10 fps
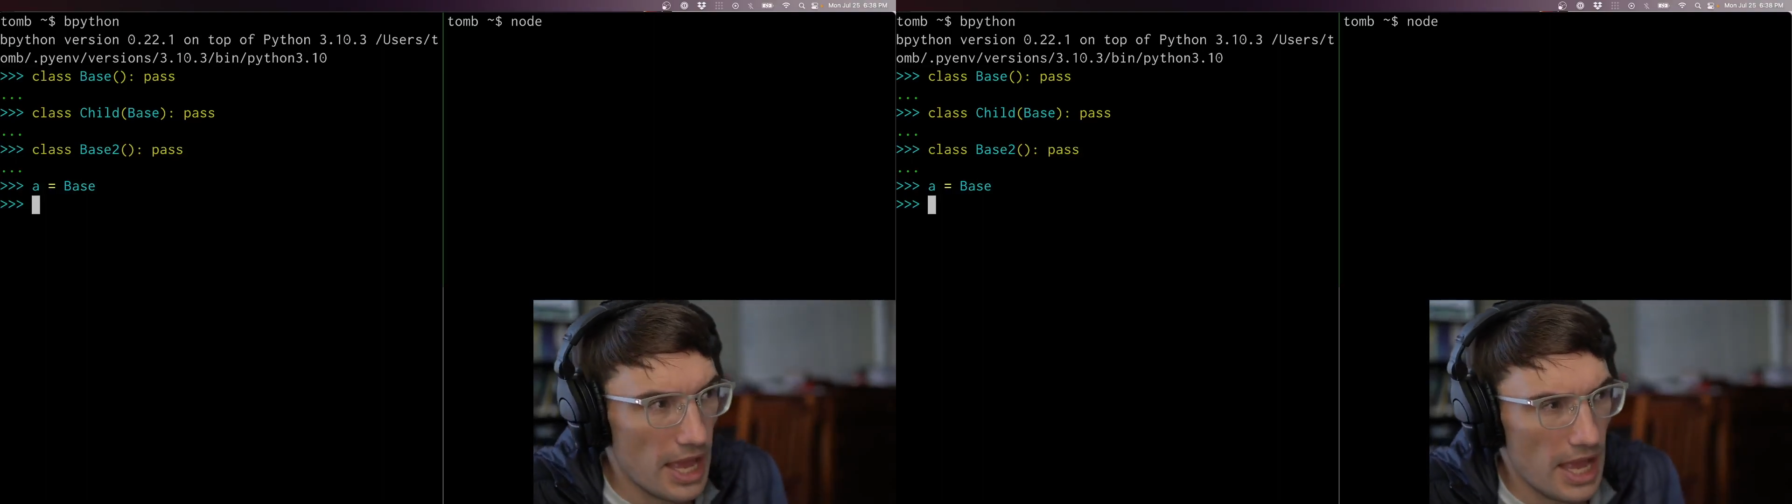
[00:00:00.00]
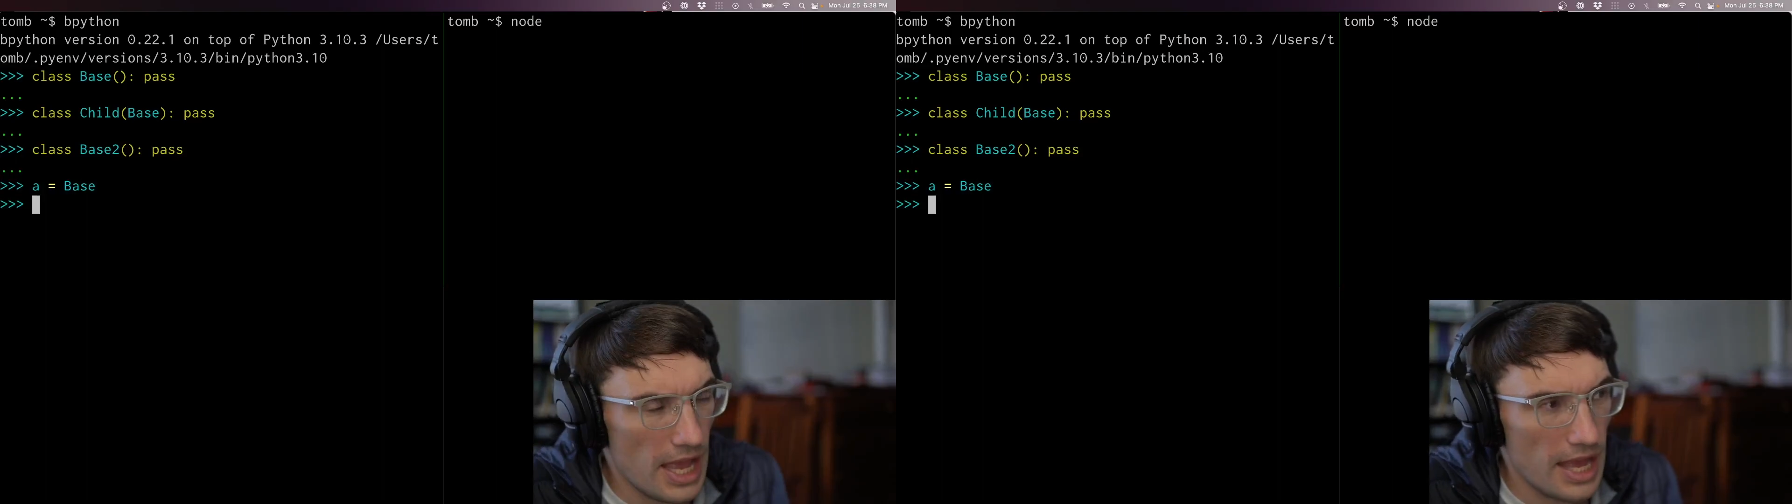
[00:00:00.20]

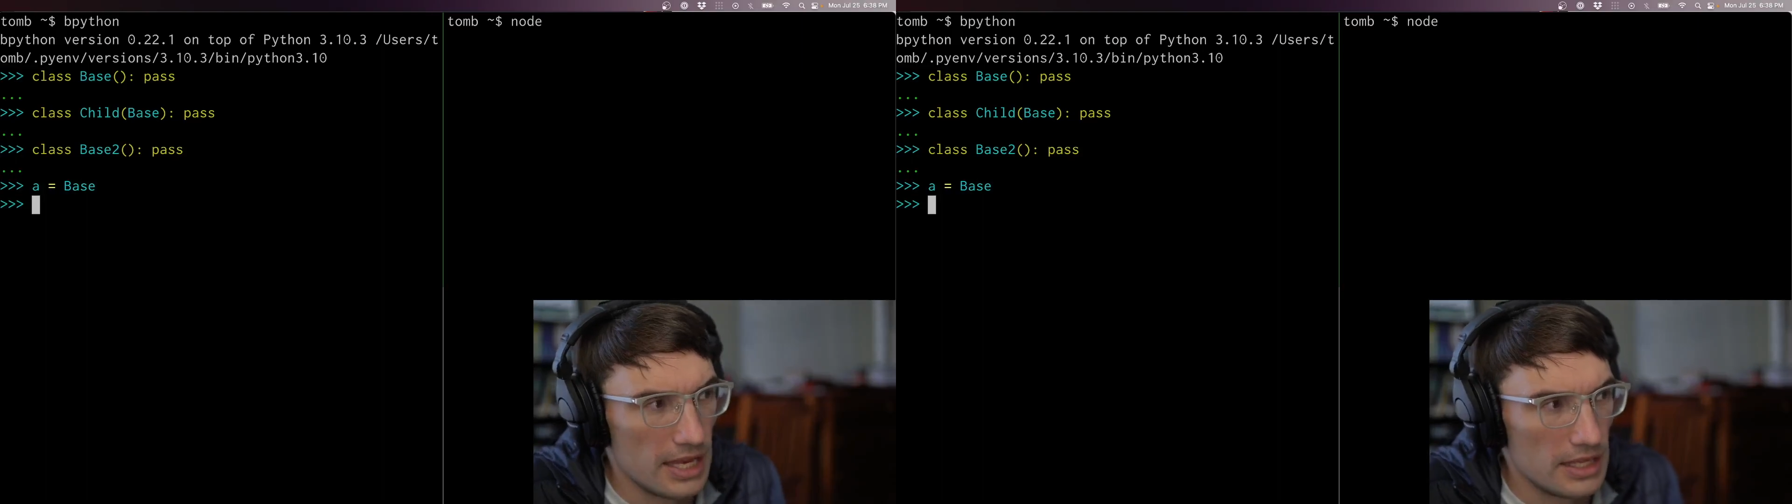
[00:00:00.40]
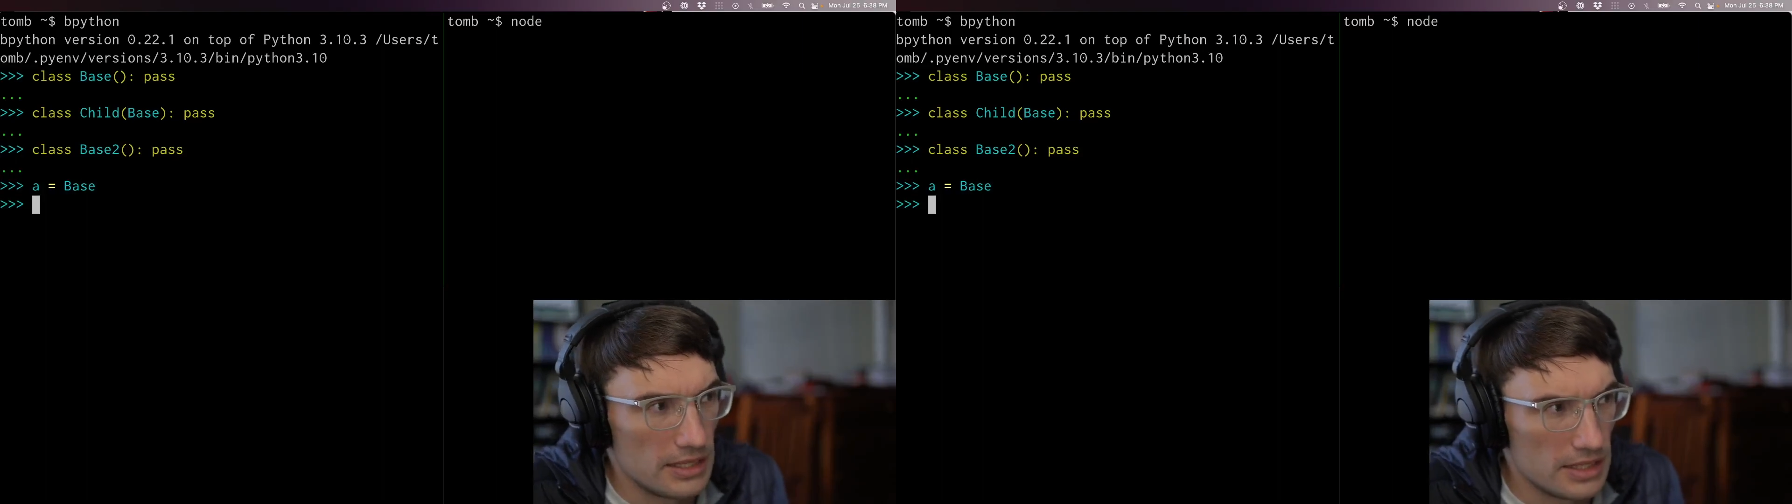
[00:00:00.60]

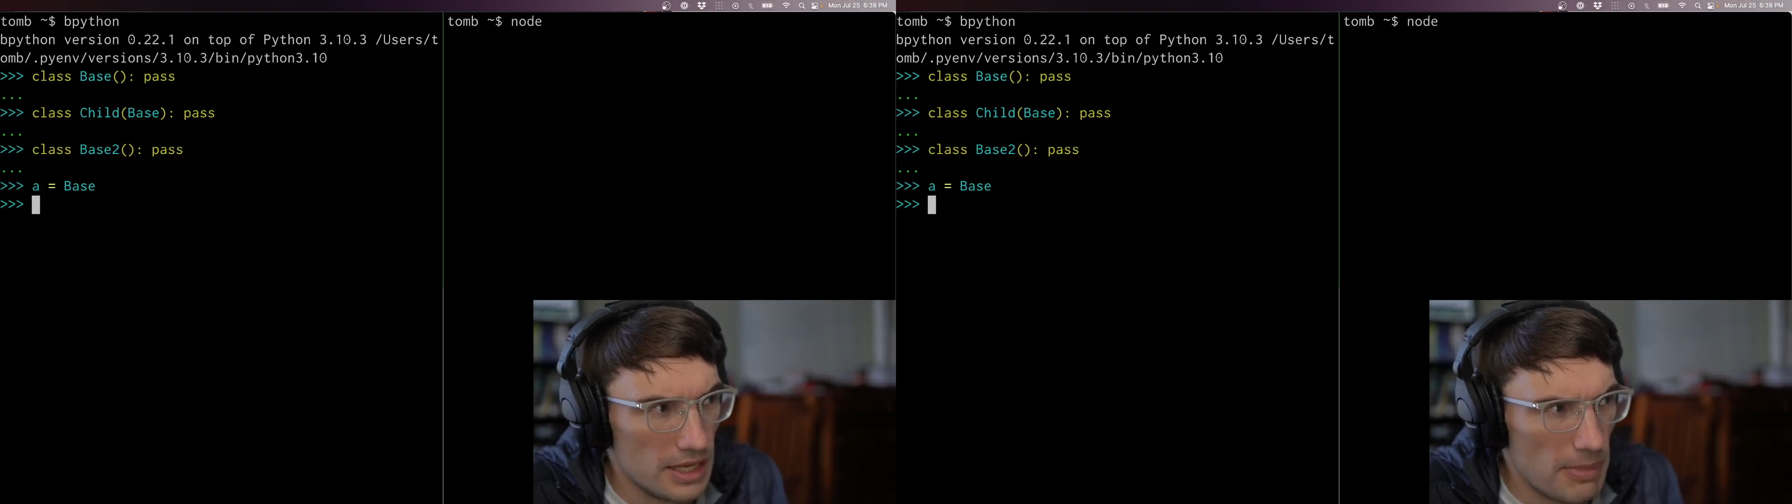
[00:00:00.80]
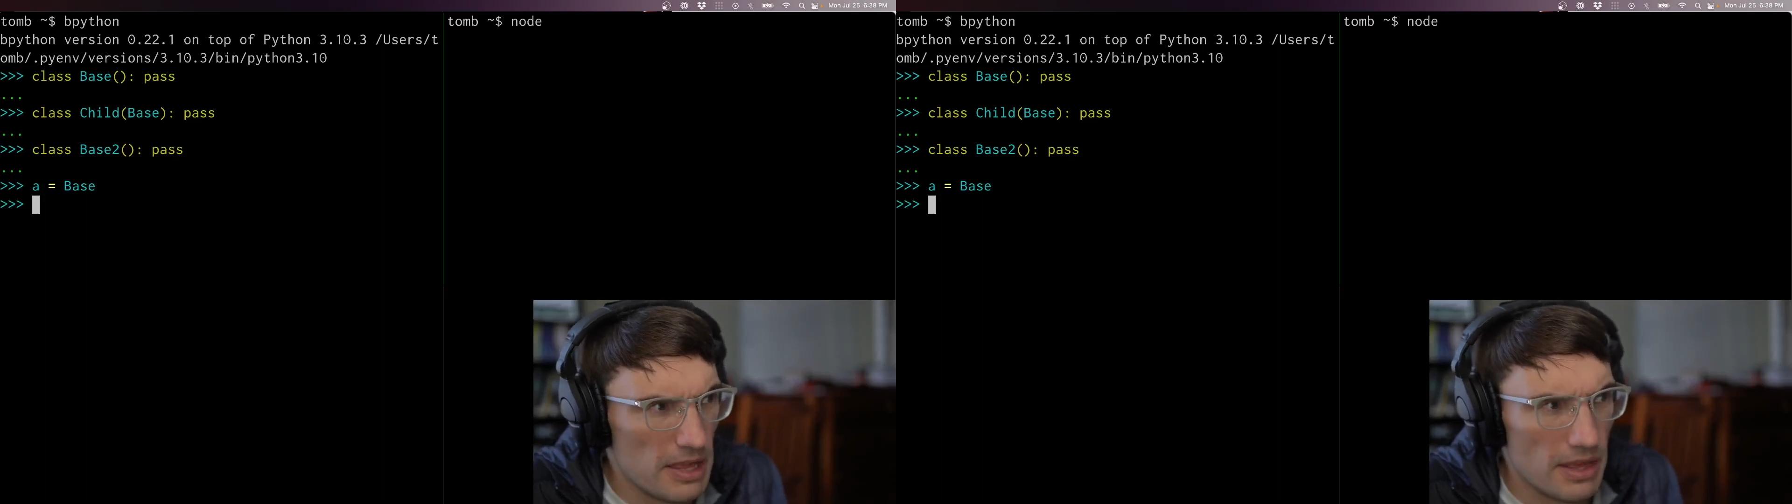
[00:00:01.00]
And
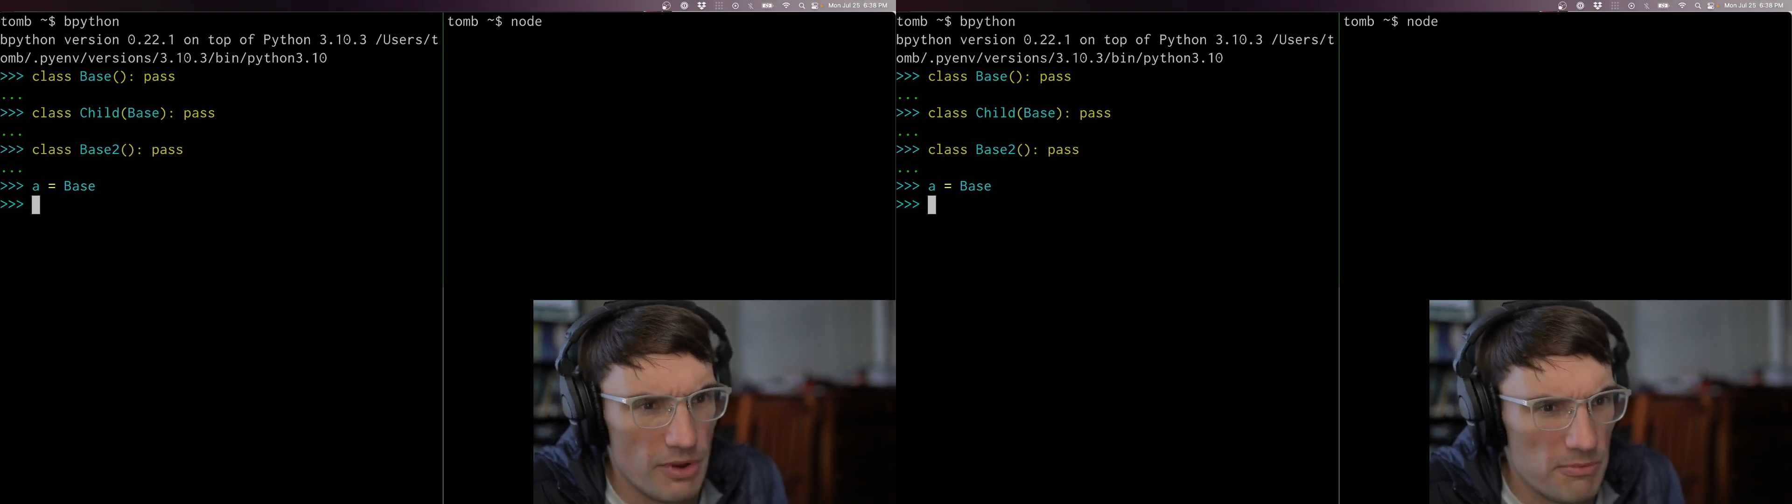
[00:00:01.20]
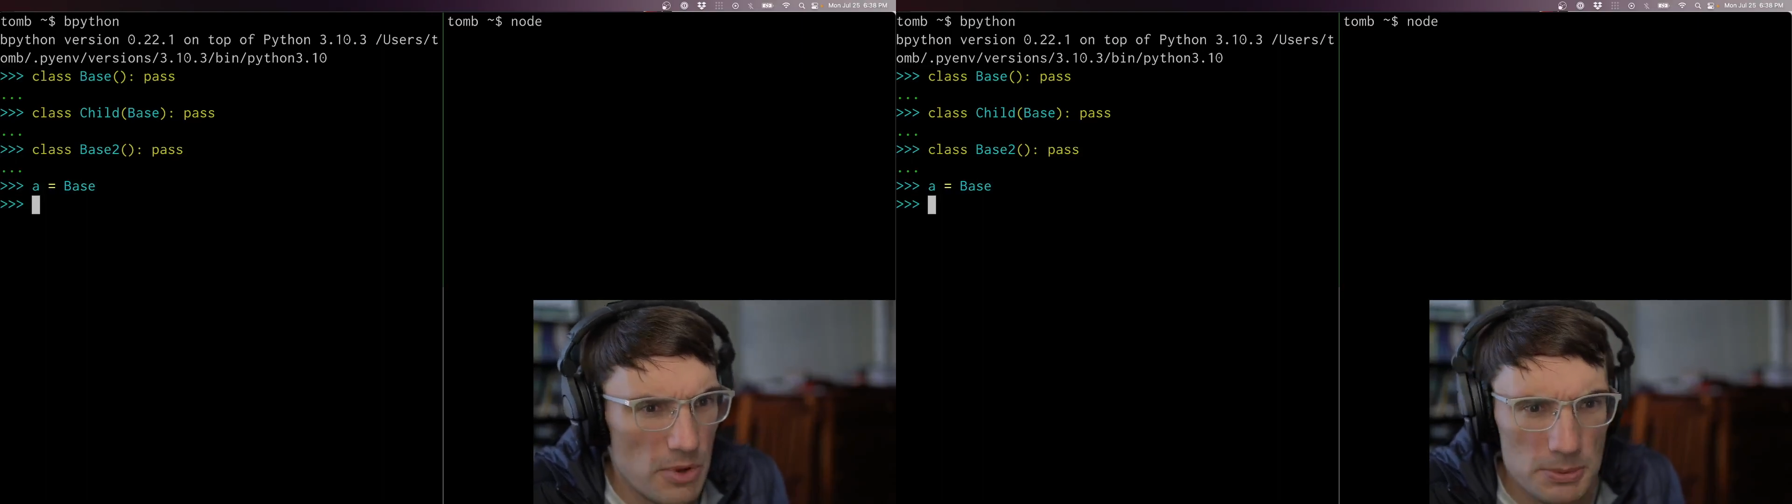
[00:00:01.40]
in Python, we
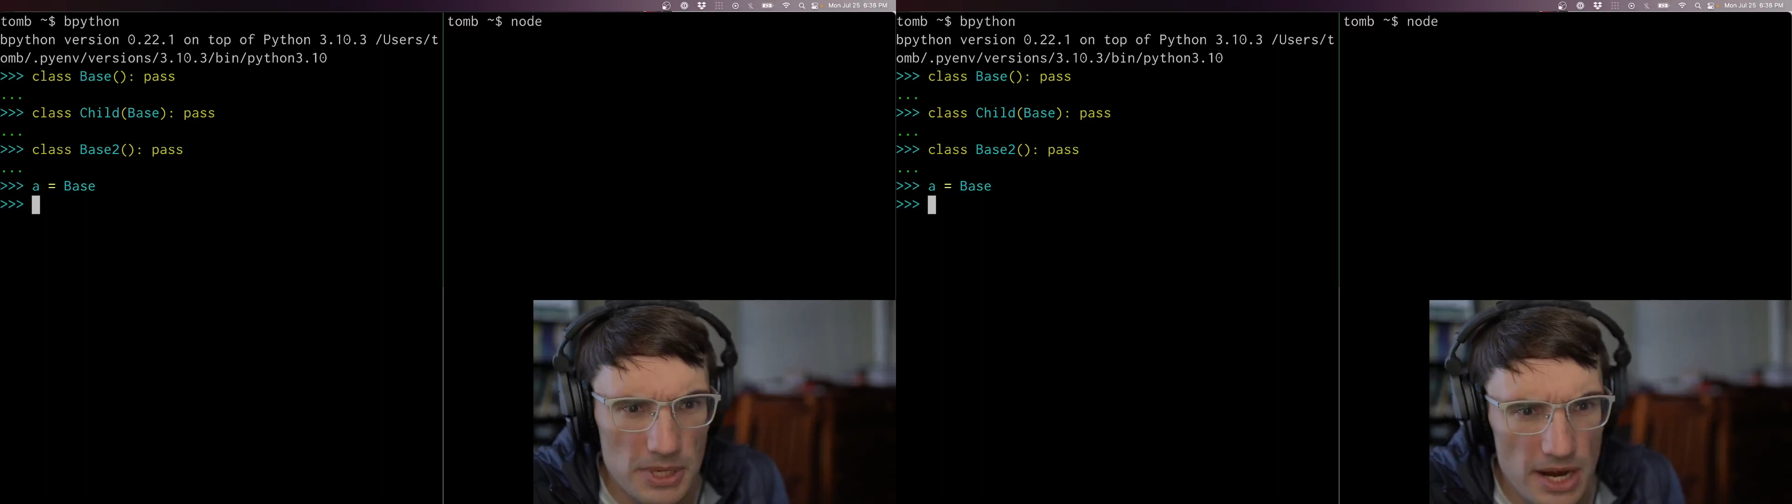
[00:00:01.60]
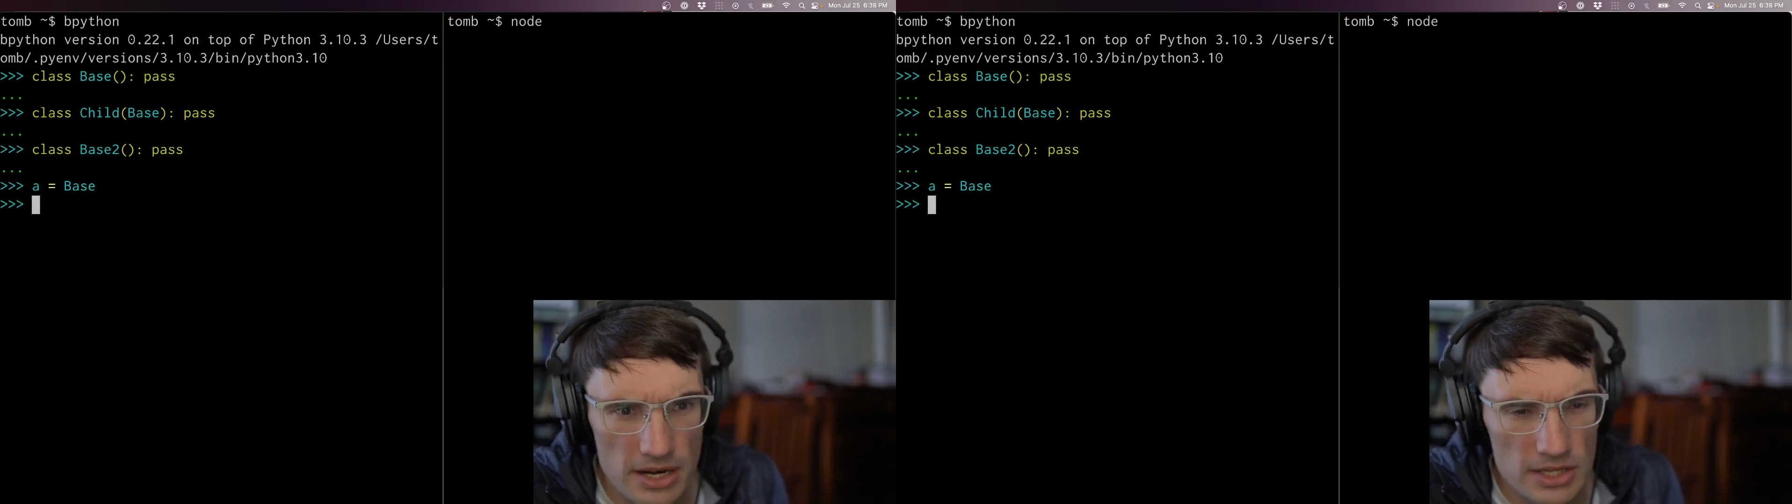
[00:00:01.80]
have multiple
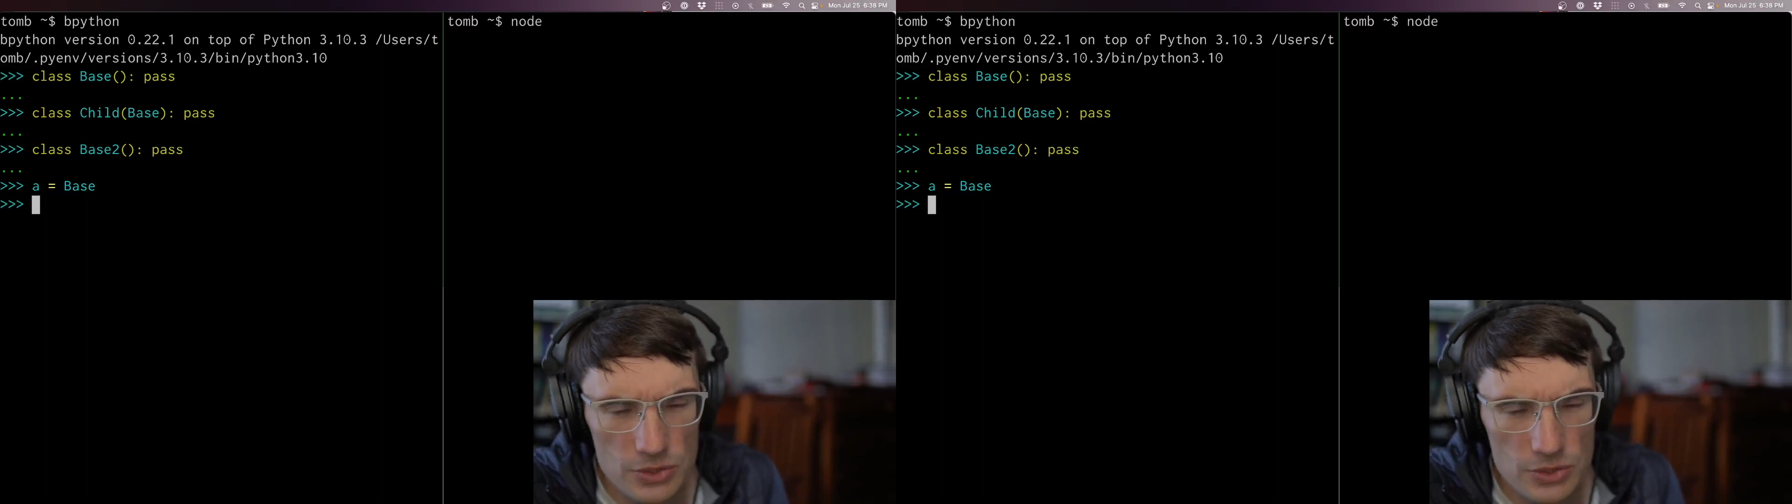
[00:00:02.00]
inheritance,